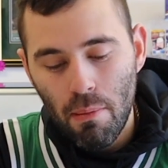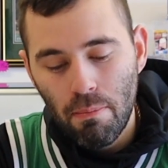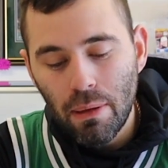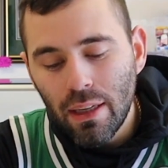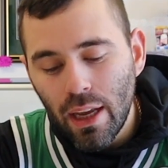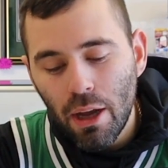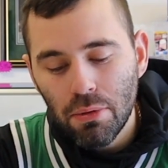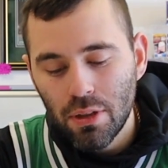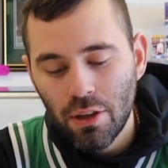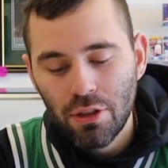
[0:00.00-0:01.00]
Being
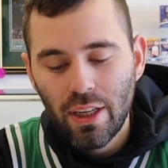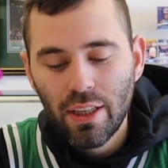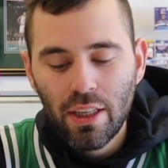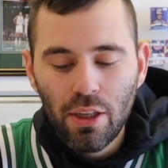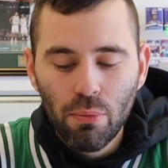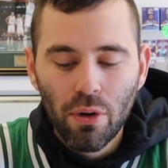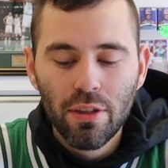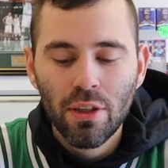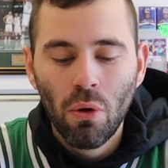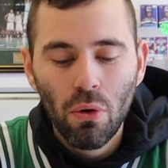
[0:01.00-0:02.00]
able to understand
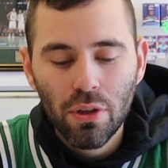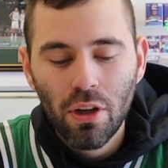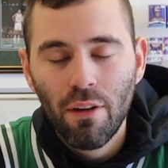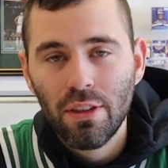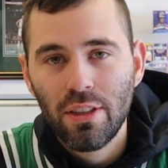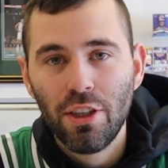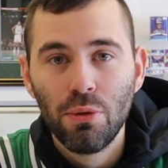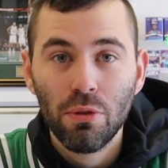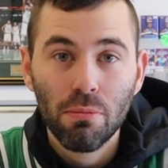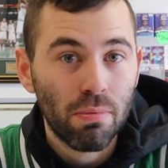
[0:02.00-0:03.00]
keywords and hold a
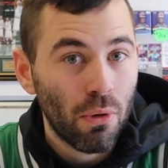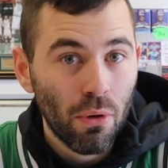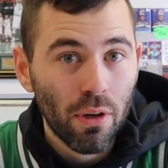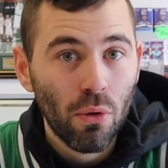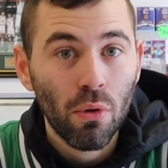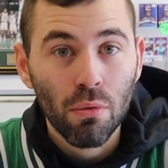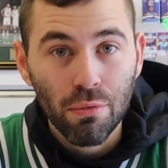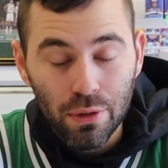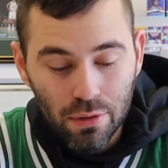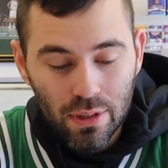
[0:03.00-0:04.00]
conversation with the broker or the
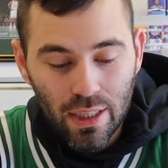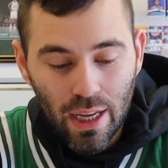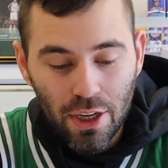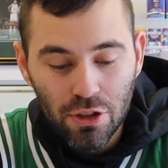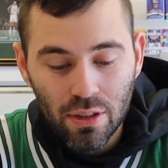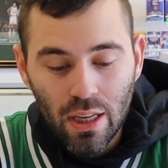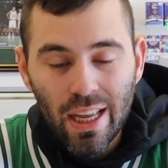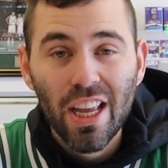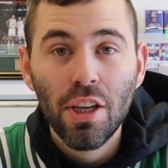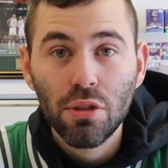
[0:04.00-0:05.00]
real estate agent
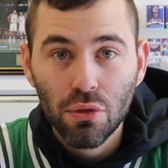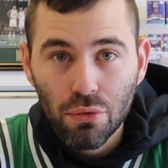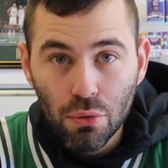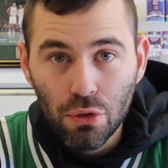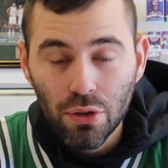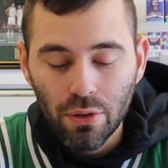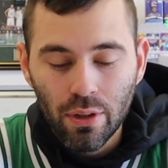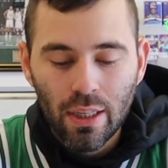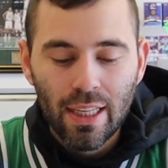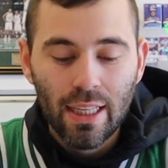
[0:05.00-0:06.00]
is crucial.
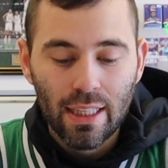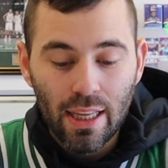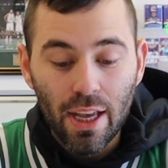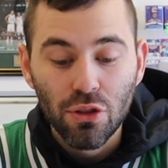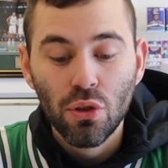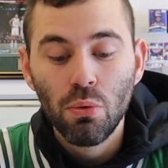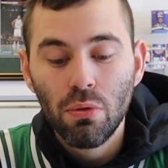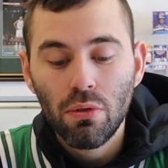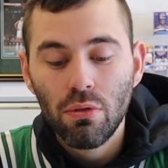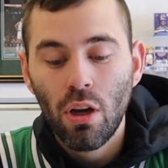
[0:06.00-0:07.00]
Yes, you
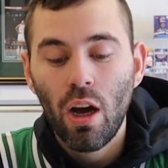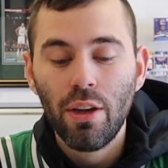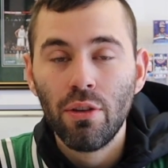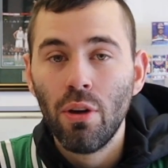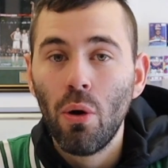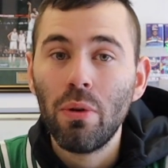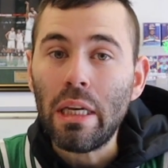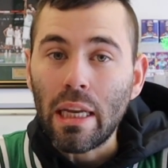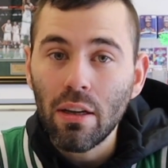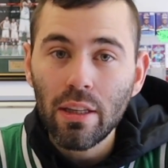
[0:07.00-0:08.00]
will not know
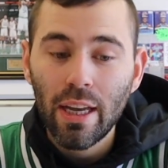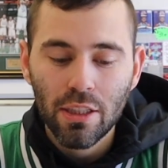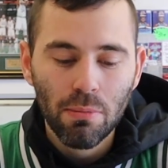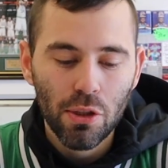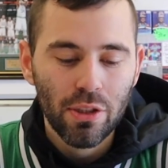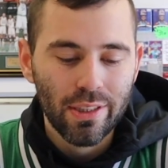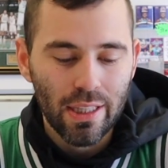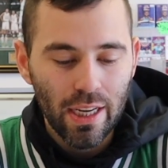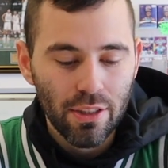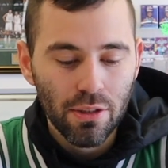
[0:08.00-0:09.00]
nearly as much as
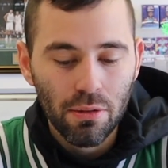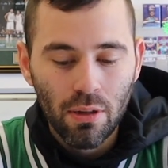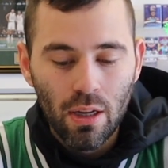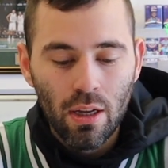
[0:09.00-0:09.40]
they do,